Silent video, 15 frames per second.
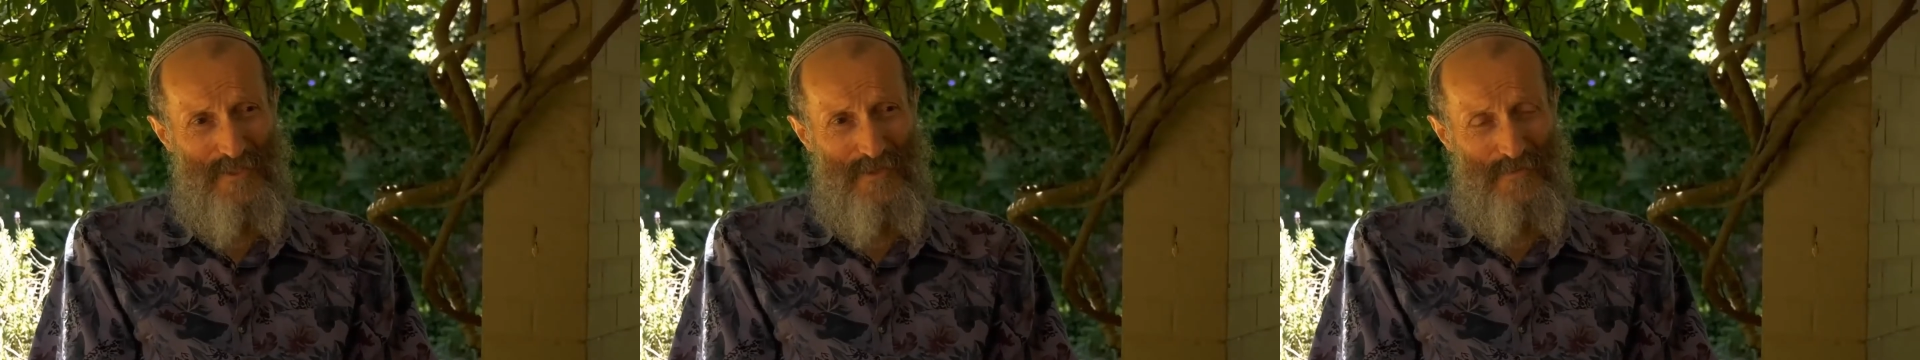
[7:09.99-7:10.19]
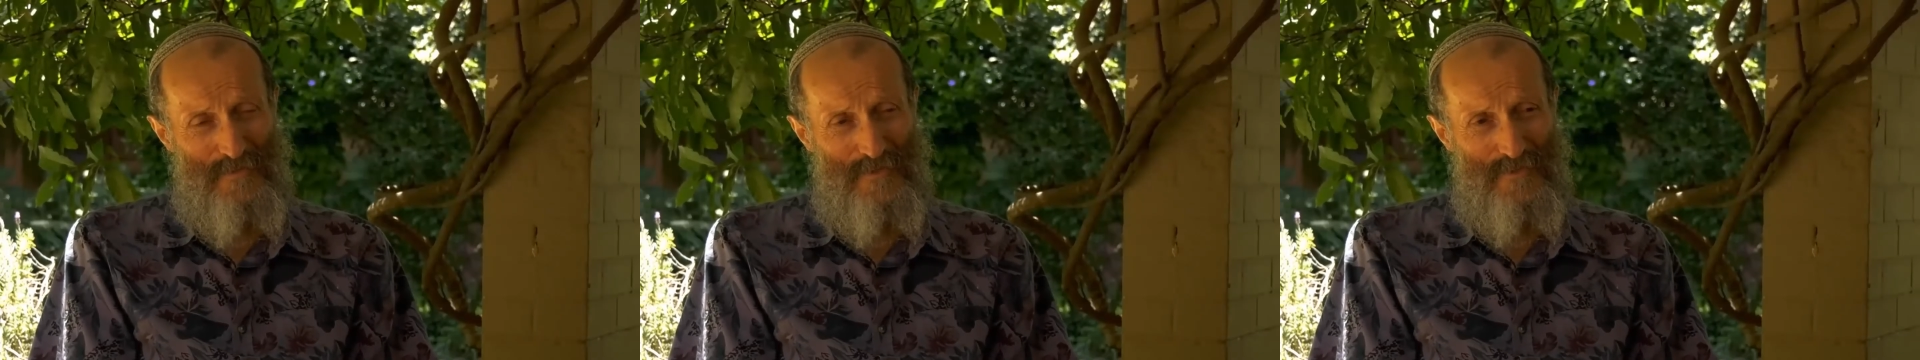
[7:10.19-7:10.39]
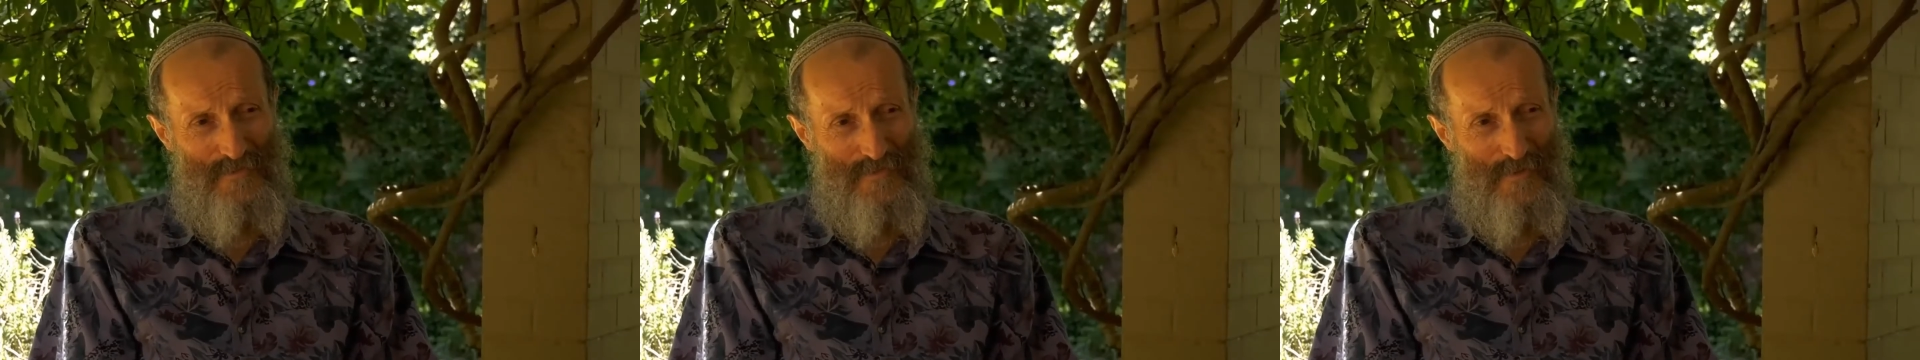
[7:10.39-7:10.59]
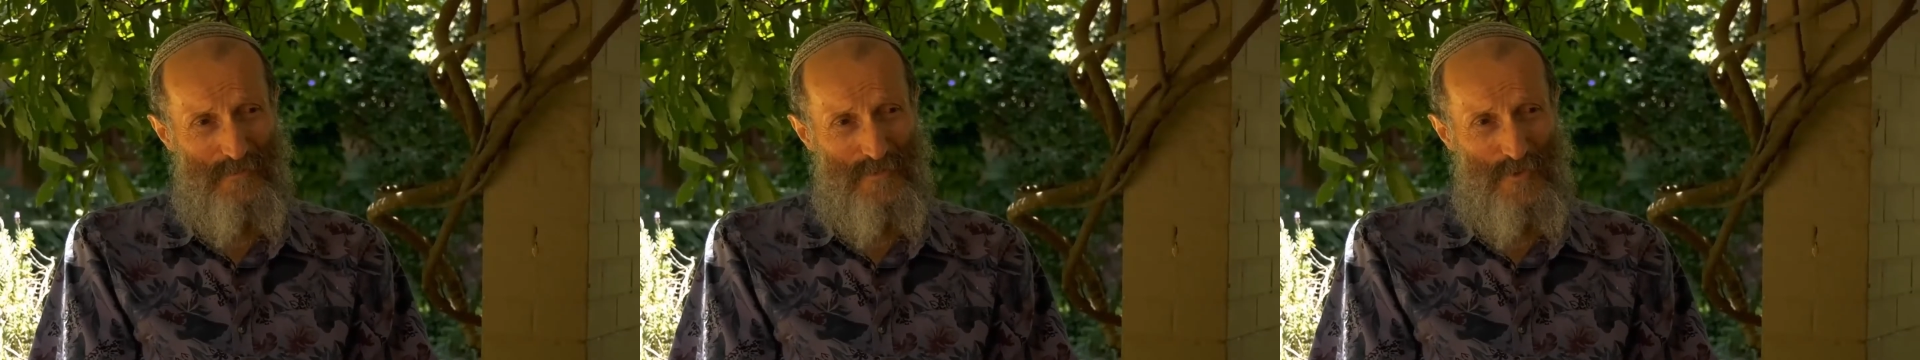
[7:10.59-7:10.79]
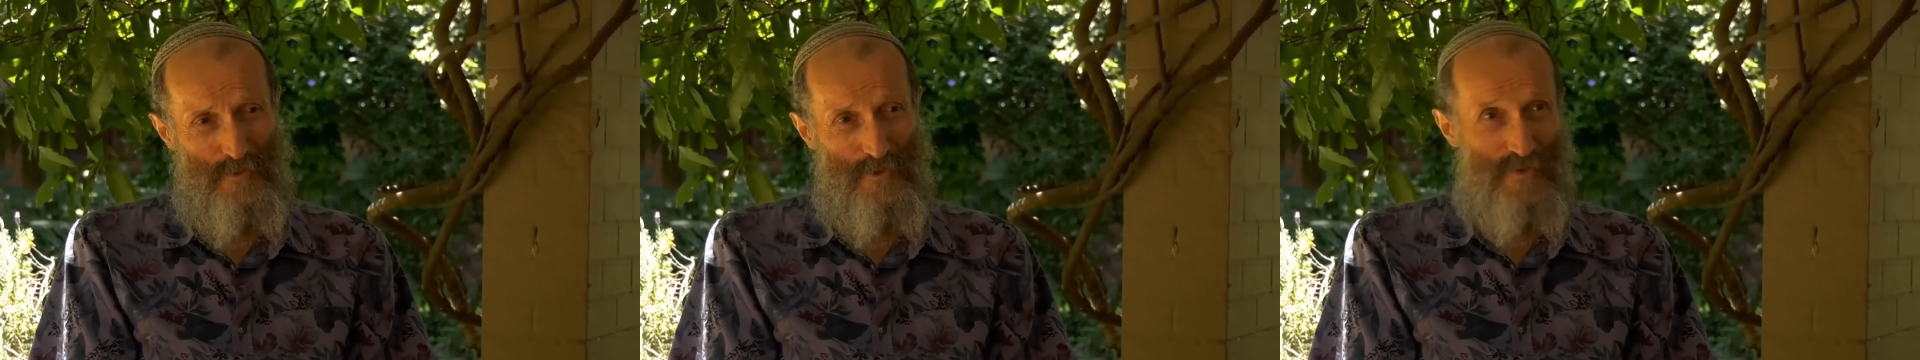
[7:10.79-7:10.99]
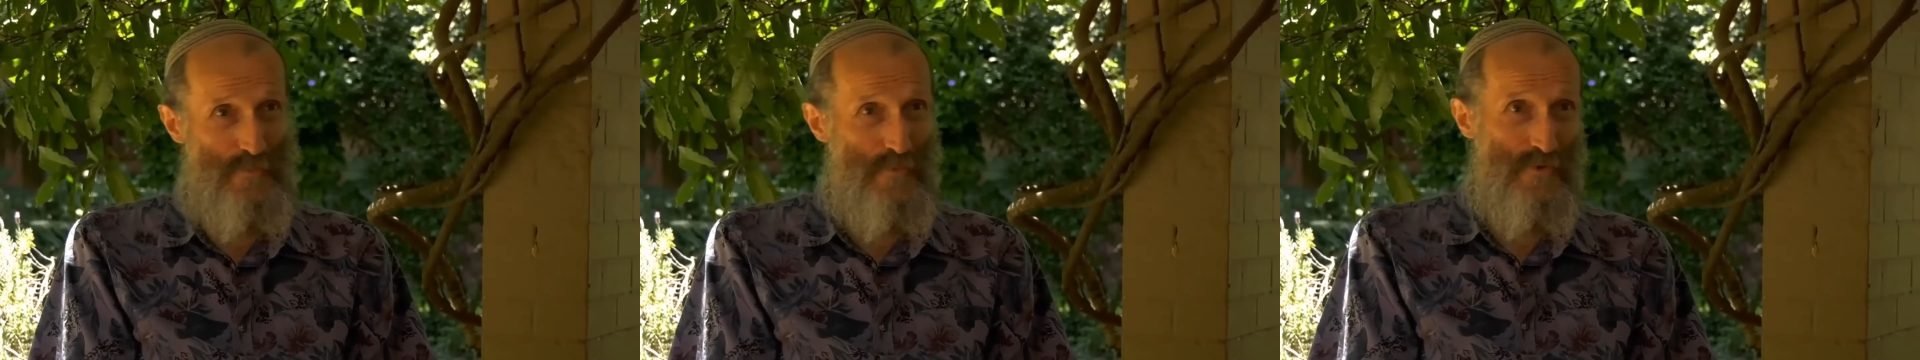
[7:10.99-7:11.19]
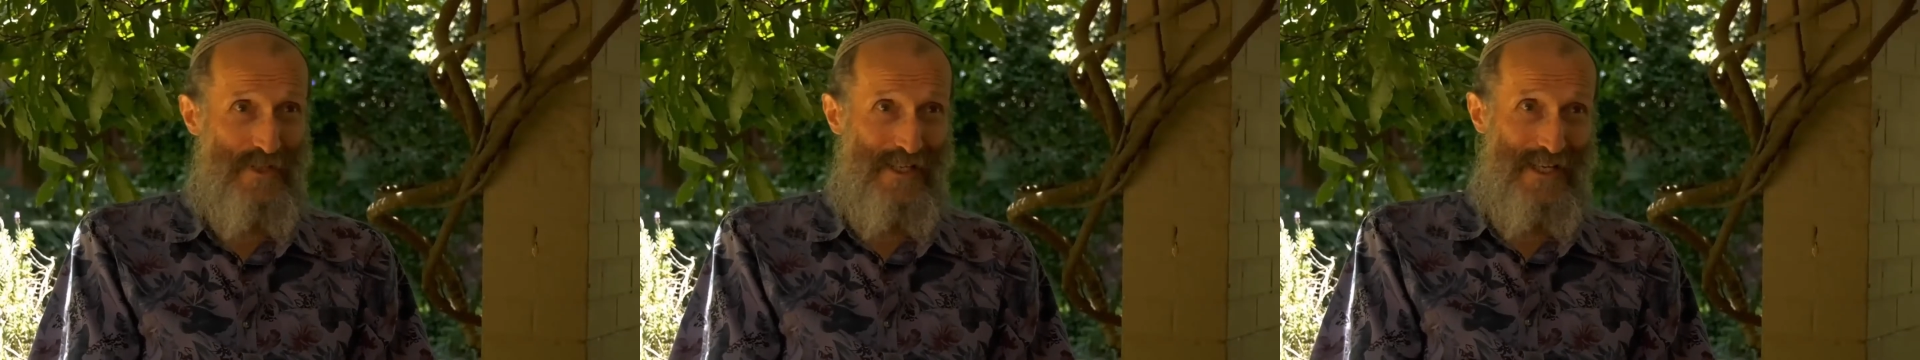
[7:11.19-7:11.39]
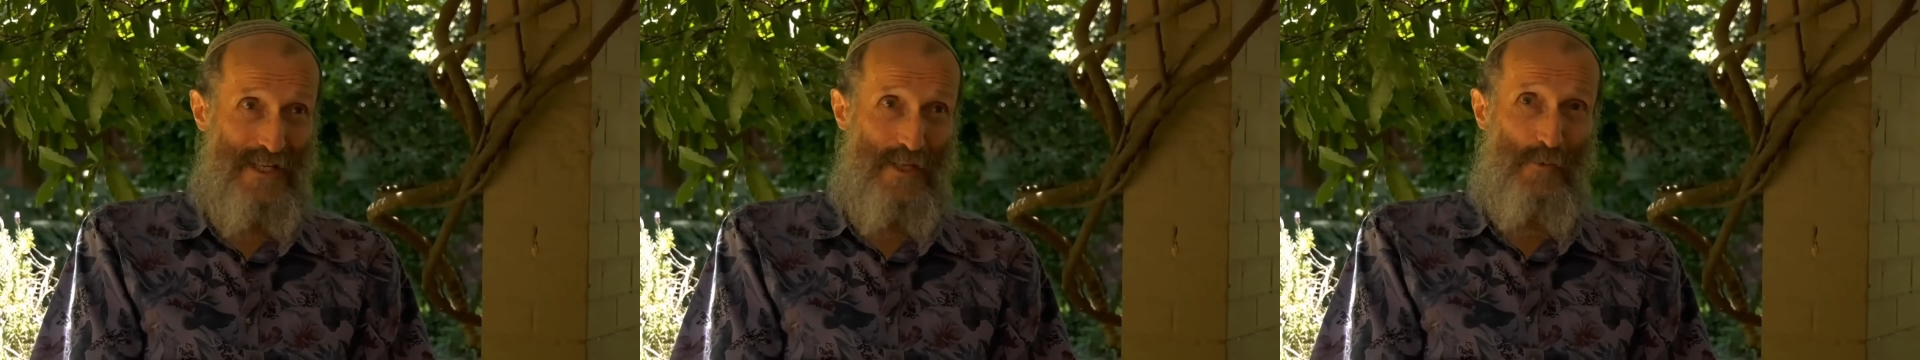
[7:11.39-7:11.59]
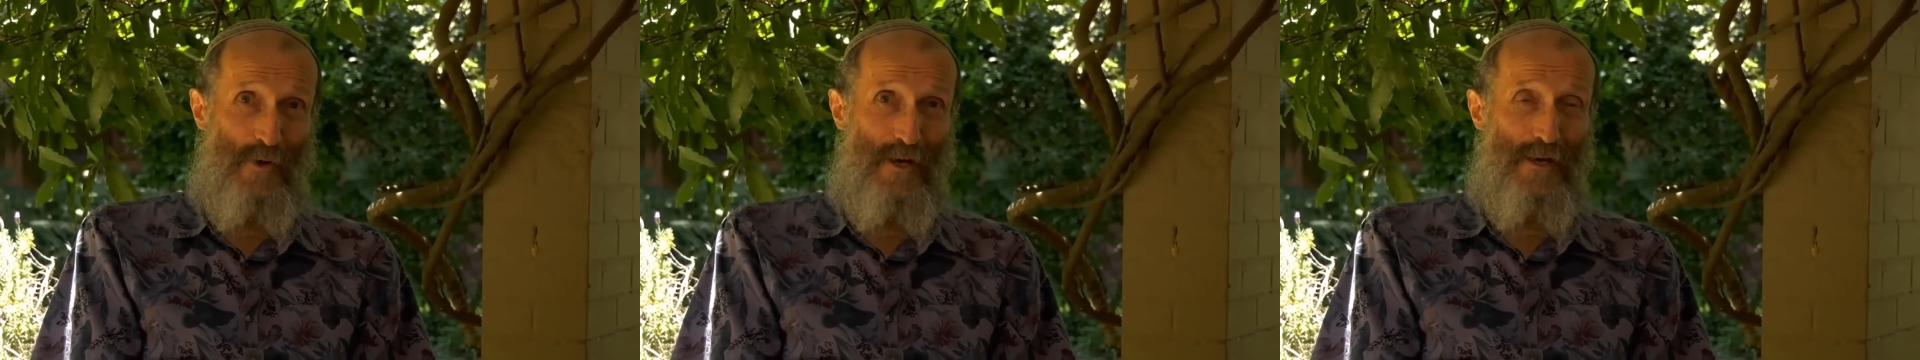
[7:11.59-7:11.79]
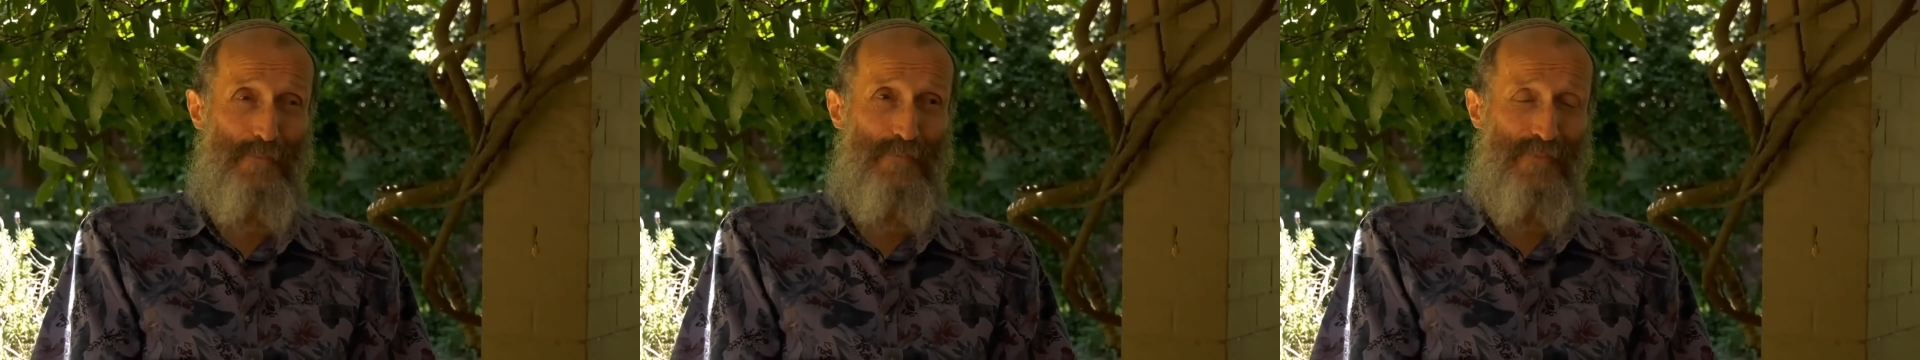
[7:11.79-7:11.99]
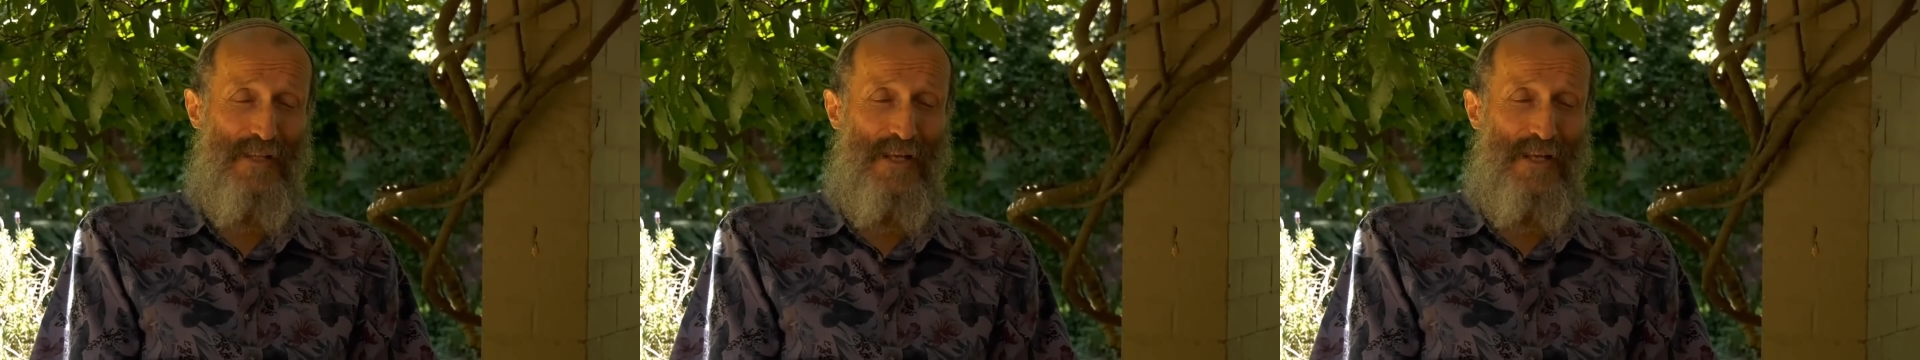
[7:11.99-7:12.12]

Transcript: difference from Jewish music anywhere.